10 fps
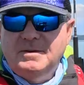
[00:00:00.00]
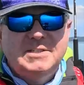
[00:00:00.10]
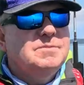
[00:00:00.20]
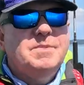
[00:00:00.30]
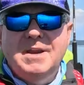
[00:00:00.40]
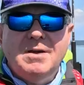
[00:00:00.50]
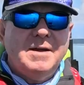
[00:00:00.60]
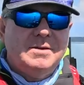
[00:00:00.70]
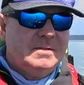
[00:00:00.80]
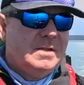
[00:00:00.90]
could just be in
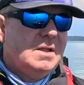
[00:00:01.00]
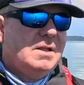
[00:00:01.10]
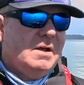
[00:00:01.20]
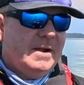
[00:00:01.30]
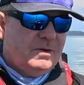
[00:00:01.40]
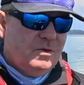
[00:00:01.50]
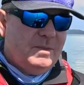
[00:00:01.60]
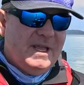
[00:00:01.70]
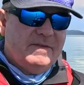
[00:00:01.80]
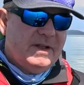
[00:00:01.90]
idle, I
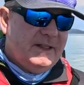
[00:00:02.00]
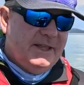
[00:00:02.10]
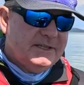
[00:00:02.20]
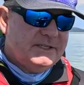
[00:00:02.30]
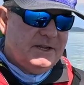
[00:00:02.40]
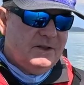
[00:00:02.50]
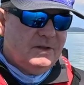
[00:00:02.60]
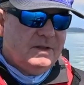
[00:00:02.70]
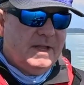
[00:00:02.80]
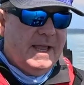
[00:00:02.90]
normally have a clear
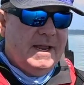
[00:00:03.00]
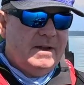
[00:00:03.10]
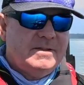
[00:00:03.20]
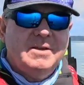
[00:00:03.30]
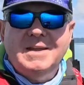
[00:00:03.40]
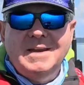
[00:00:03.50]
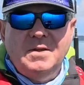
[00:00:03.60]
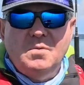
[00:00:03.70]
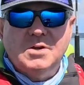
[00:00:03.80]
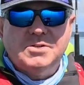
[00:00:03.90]
signal and I don't get
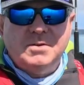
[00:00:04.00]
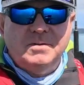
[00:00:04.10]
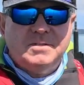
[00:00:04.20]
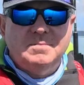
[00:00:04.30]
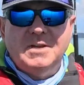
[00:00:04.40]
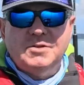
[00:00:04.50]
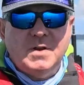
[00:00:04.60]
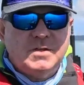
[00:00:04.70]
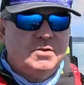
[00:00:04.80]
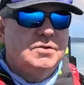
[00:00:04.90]
any wash onto my
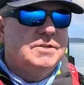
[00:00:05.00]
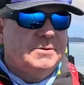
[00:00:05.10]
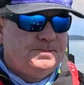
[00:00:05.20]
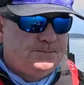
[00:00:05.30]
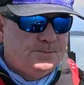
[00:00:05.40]
transducer.